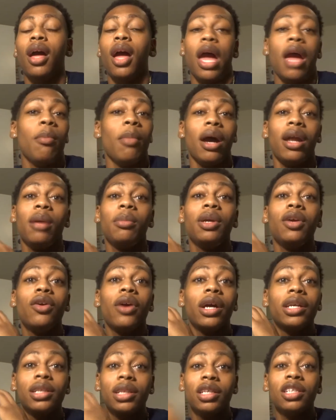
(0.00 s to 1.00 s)
It might not be
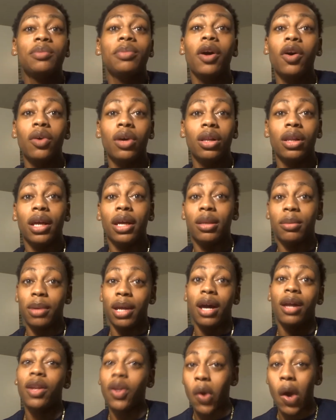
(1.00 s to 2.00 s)
crazy against Bone Collector, but
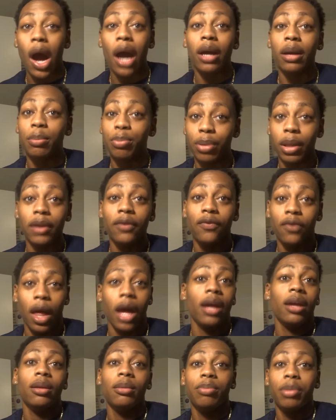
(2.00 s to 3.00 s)
I know I can play
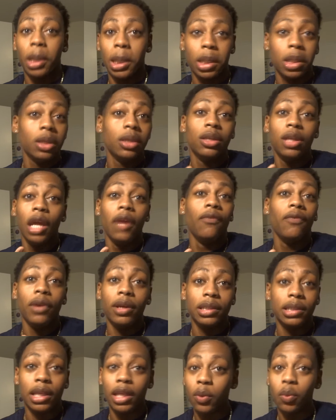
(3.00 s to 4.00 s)
Flight and play good
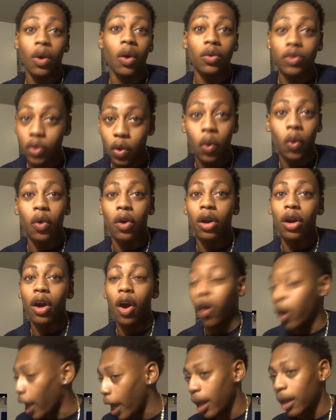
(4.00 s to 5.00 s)
defense and he won't score.
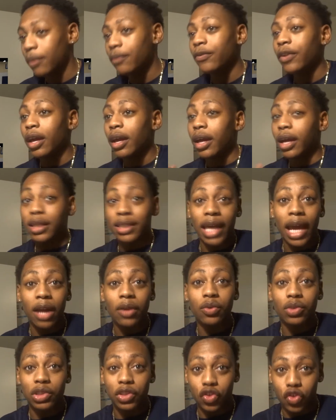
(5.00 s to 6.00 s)
Okay? His
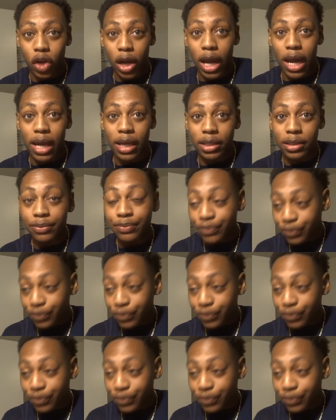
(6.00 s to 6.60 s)
handles is trash.